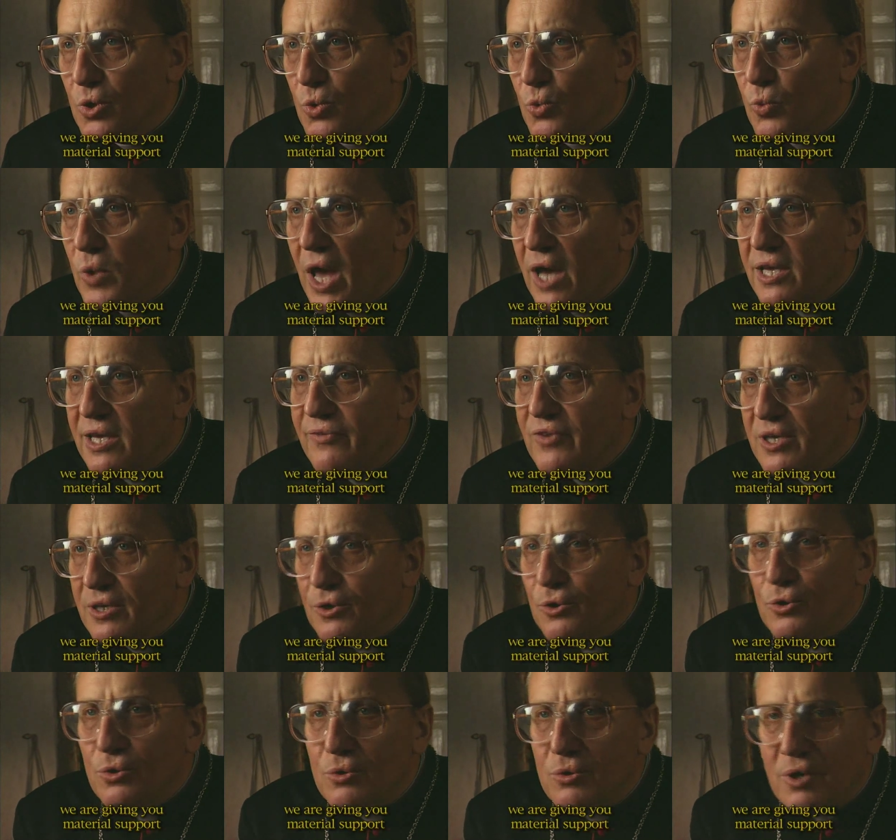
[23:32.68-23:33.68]
We are giving
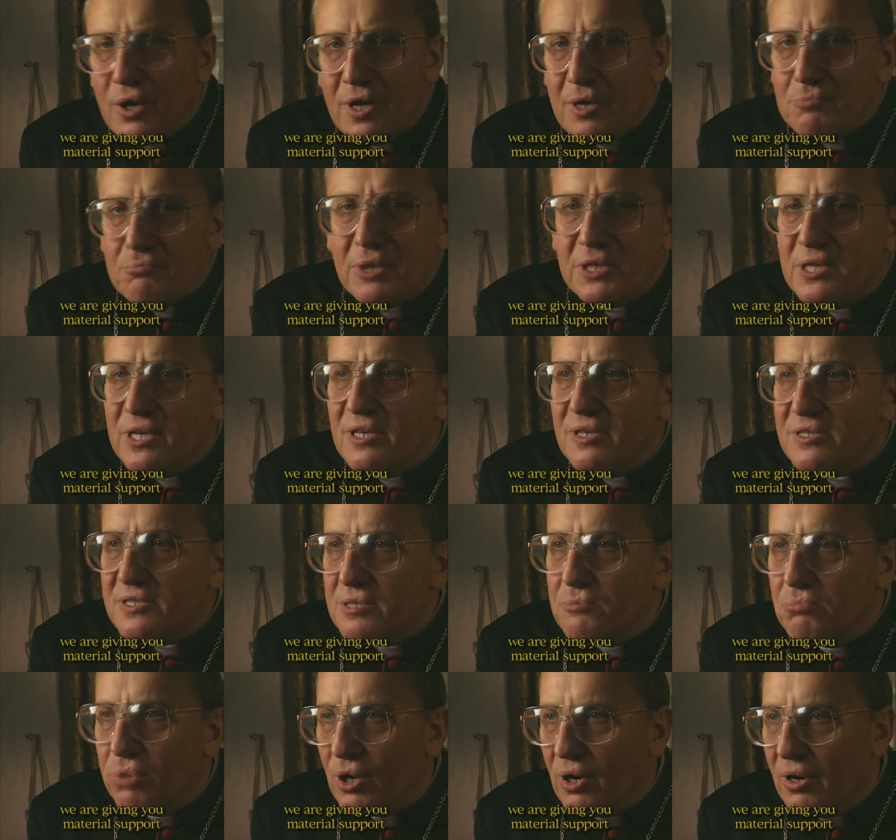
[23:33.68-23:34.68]
you material
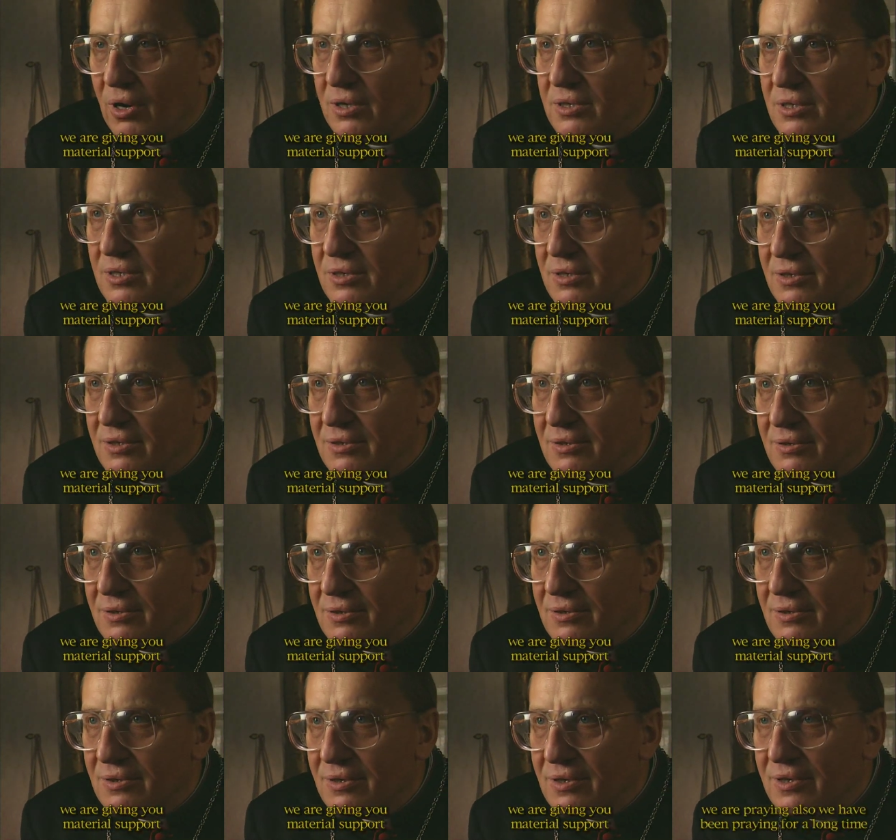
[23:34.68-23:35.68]
support.
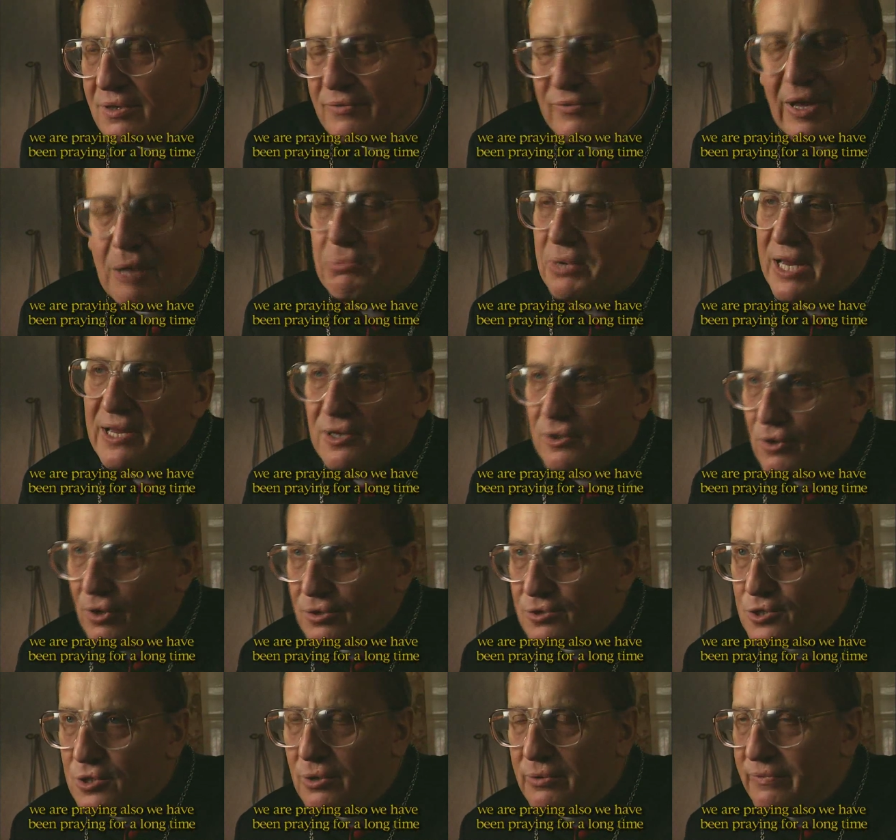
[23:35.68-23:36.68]
We are praying
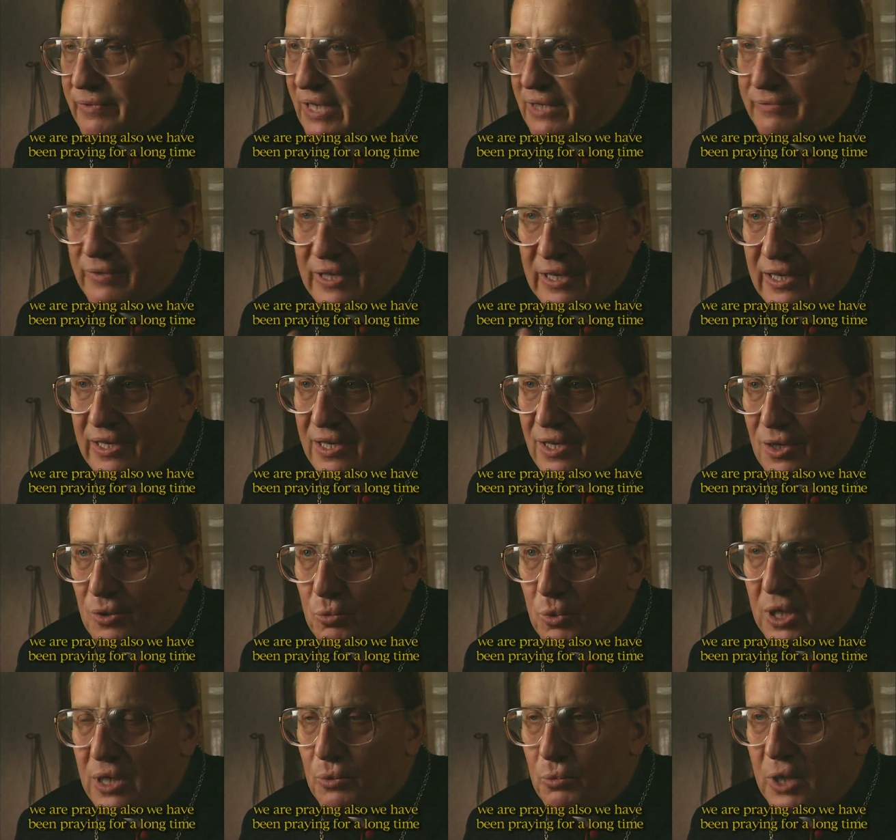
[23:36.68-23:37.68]
also, and
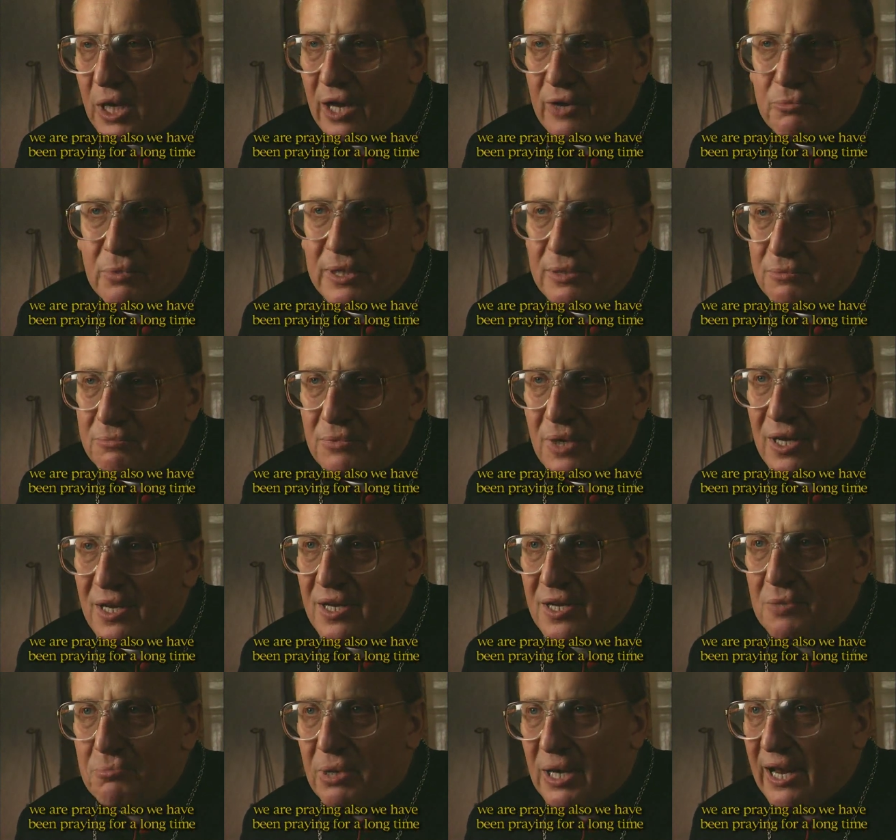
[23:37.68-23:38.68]
we have been
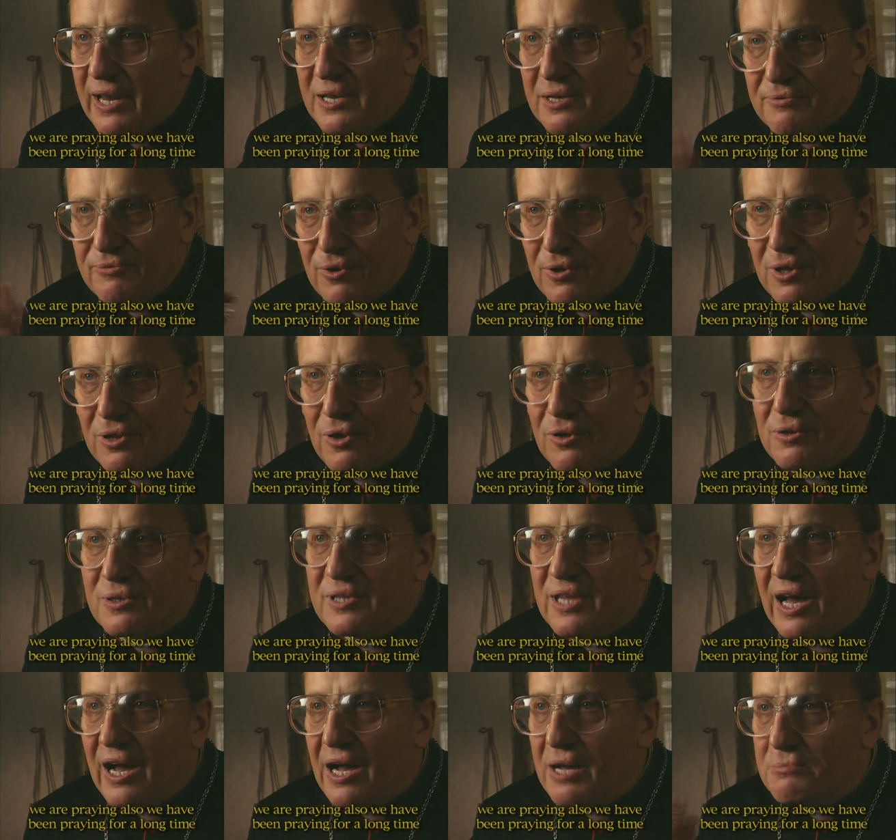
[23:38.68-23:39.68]
praying for a long
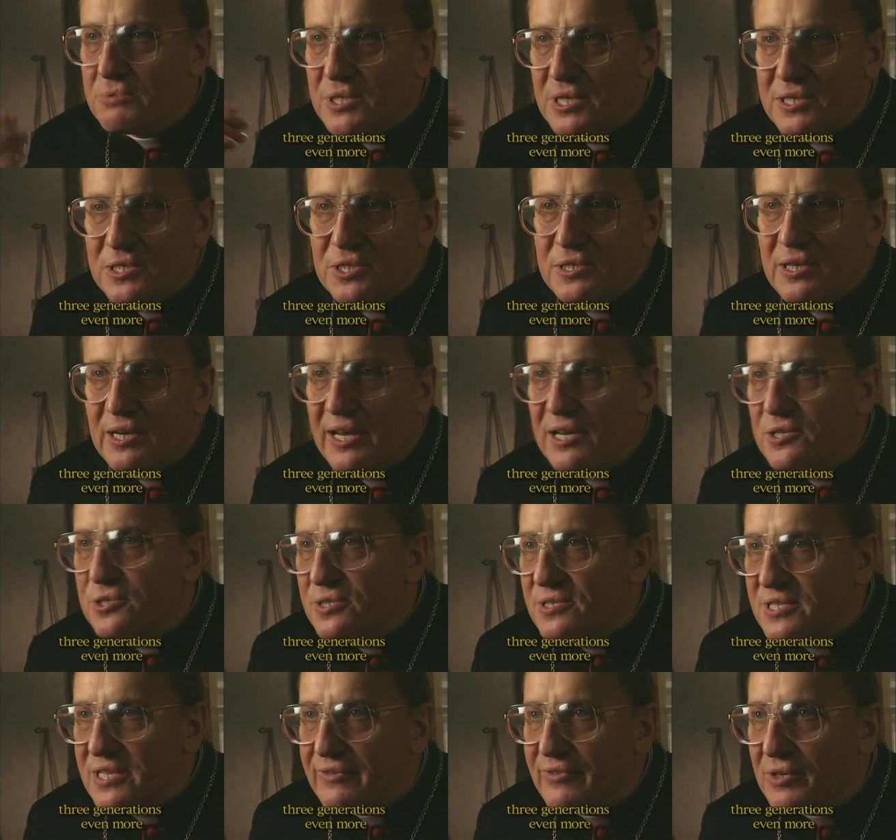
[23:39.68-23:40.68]
time, three
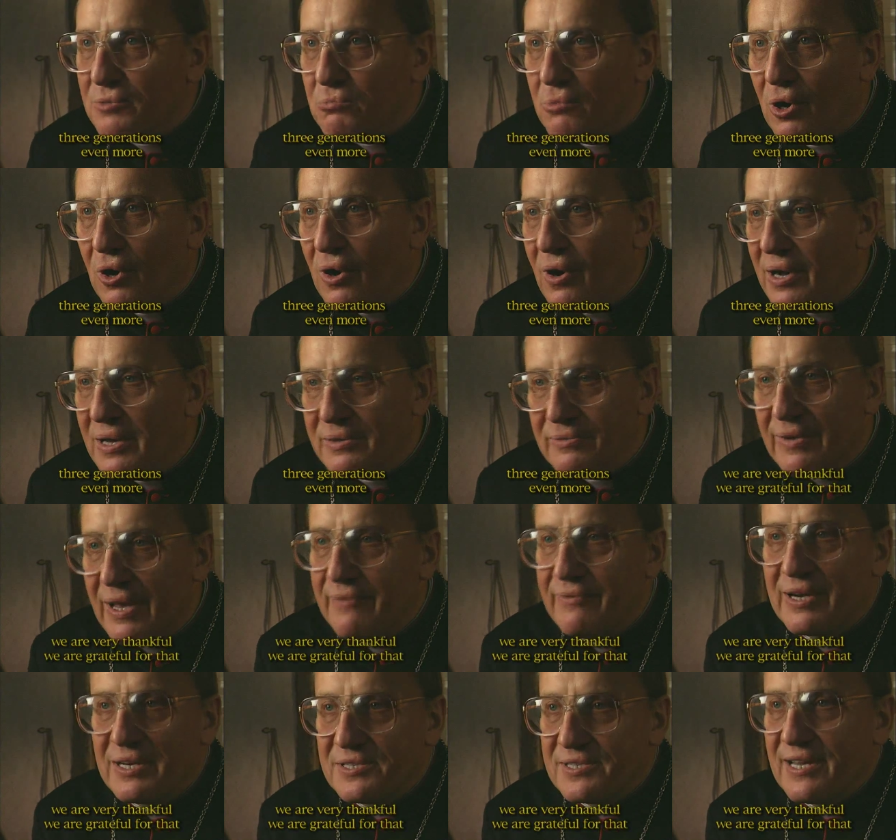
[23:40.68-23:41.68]
generations, even more, and we
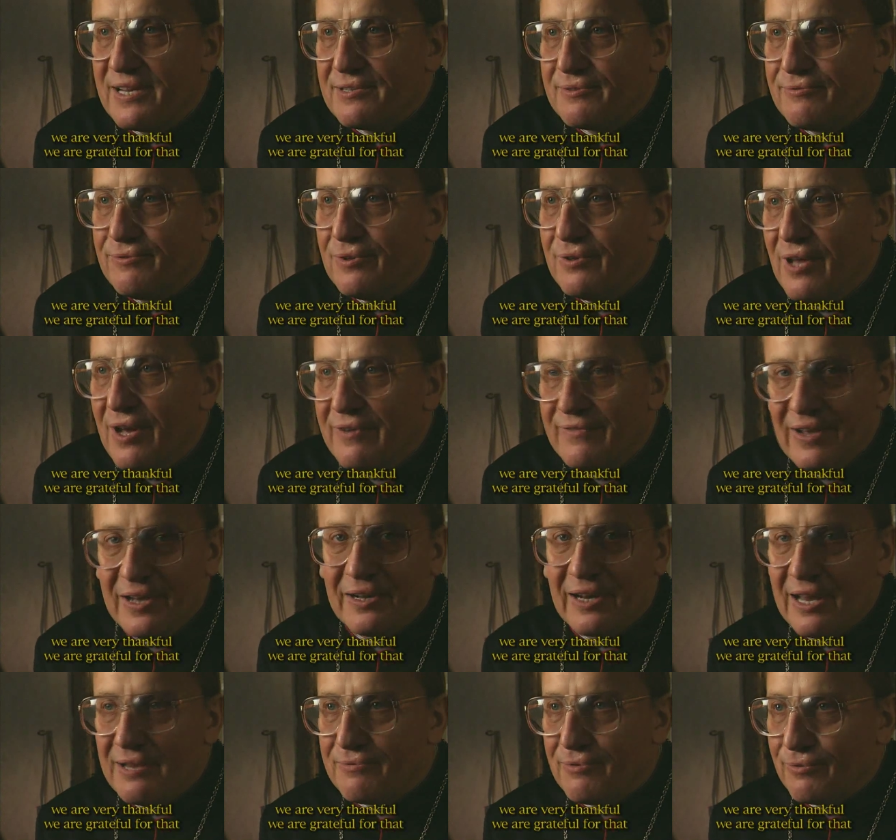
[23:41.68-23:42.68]
are very thankful, we are
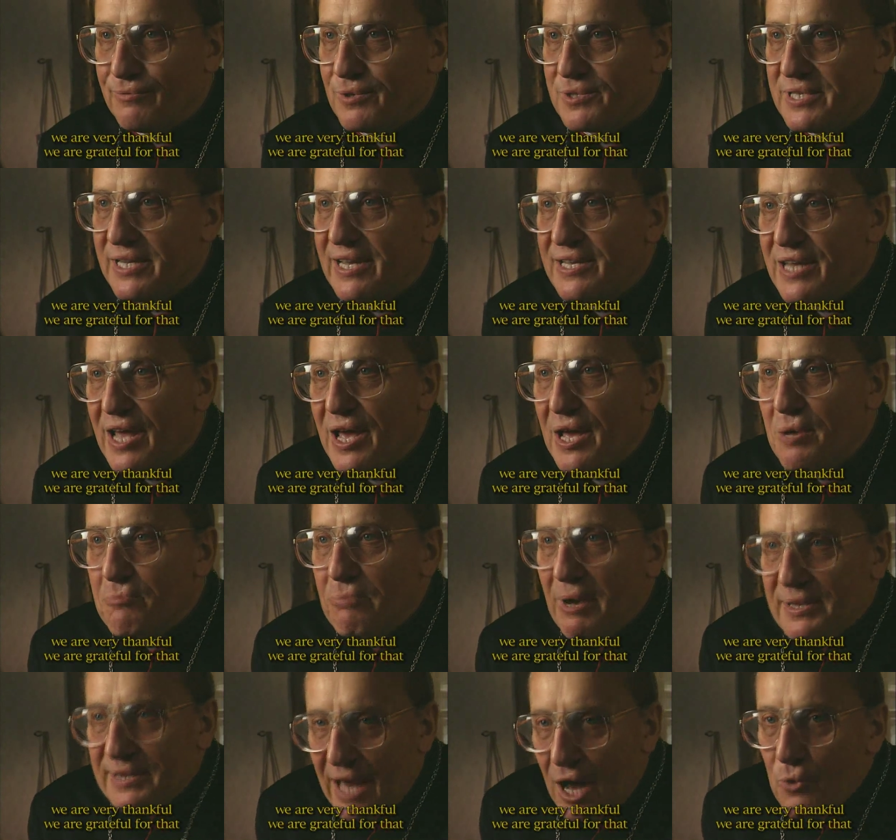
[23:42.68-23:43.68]
grateful for that.
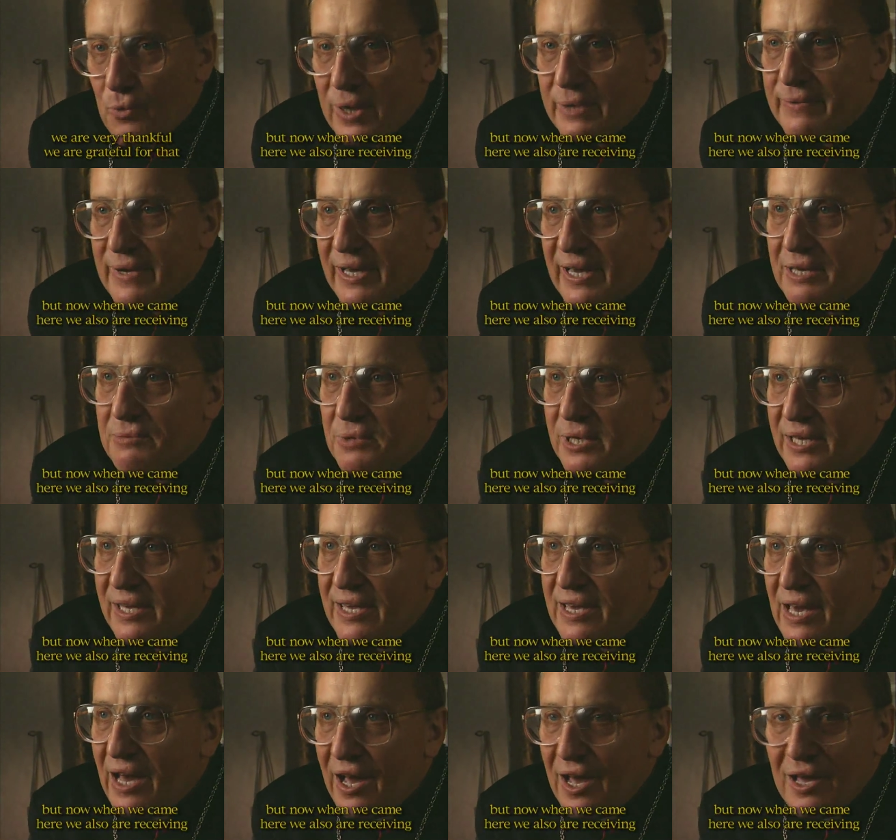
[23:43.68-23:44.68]
But now when we came
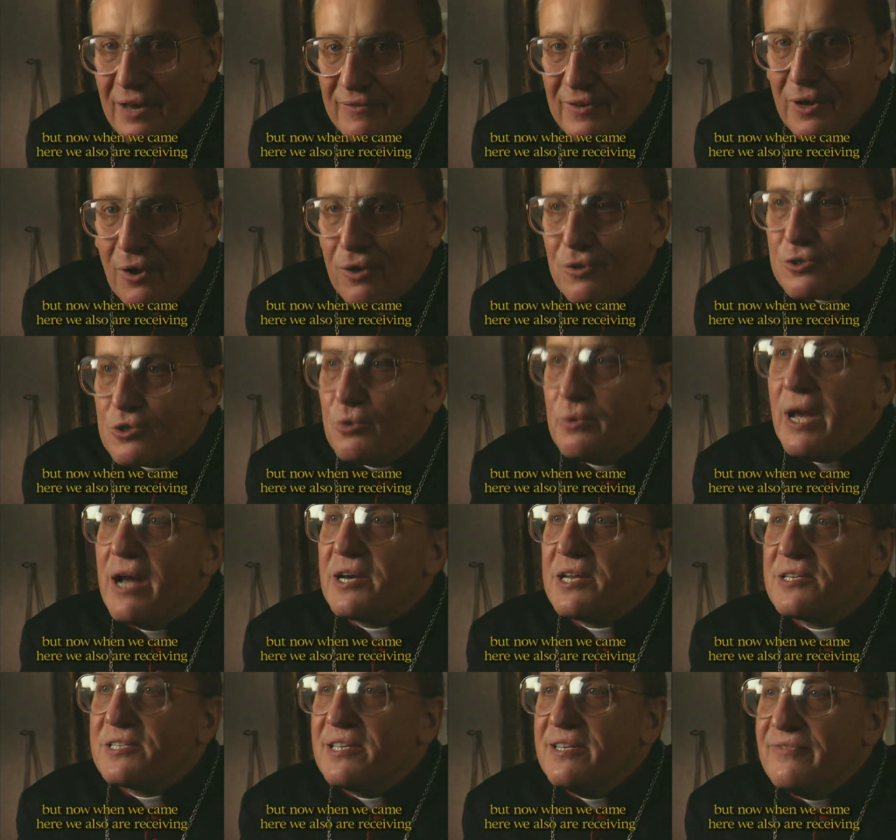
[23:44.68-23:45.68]
here, we also were
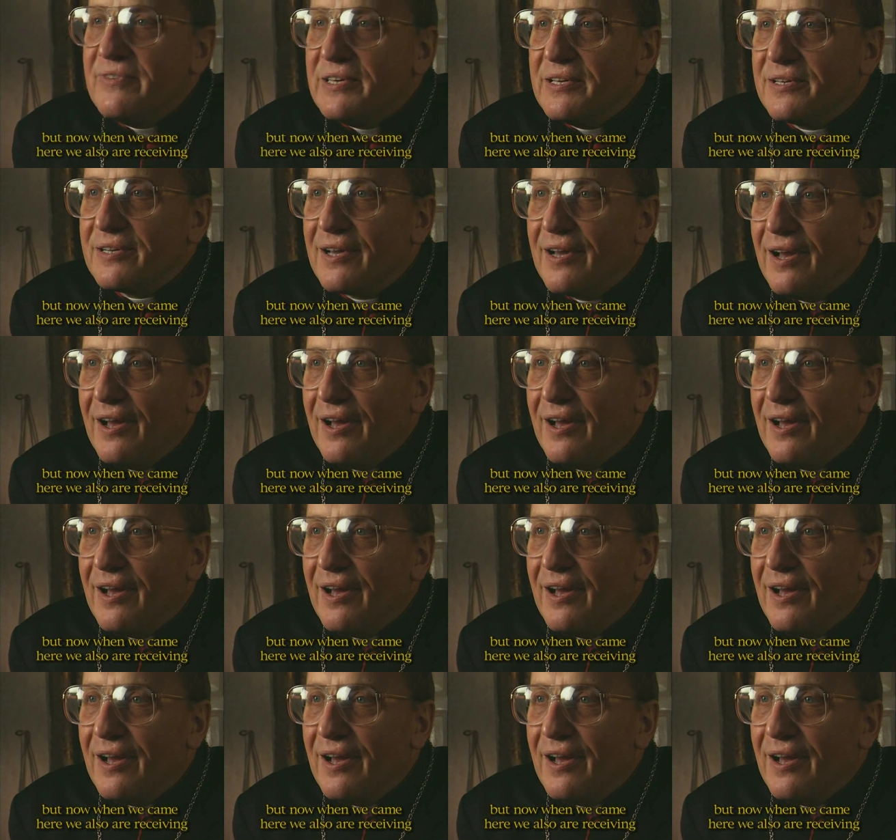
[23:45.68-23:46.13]
receiving.